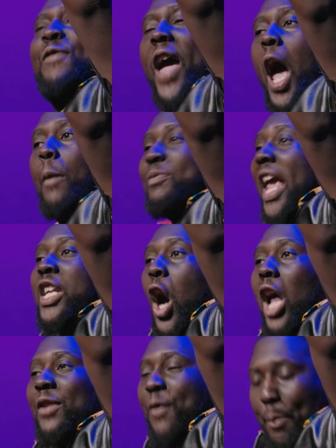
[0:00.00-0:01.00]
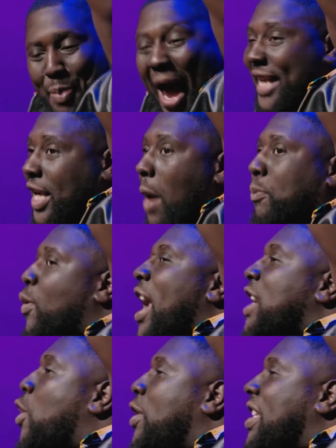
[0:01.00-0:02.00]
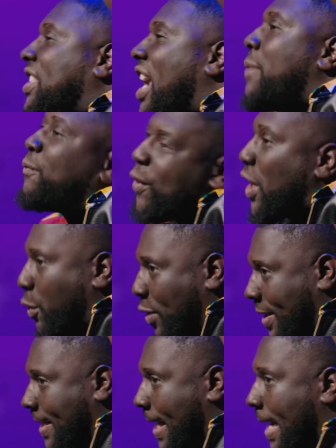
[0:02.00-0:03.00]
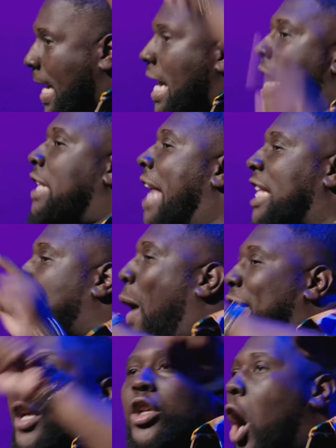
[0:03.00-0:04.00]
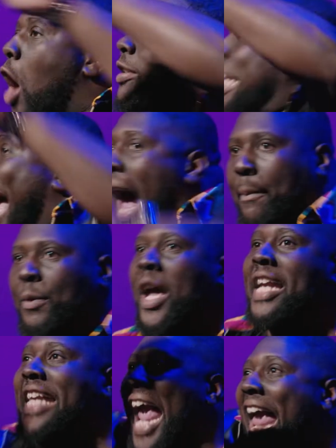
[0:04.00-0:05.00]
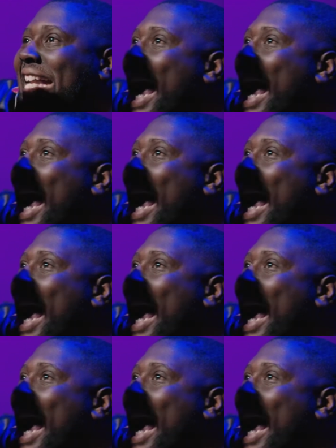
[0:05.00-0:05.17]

for help. They calling for backup. We ain't on the same frequency. That's why they're called cop. Can't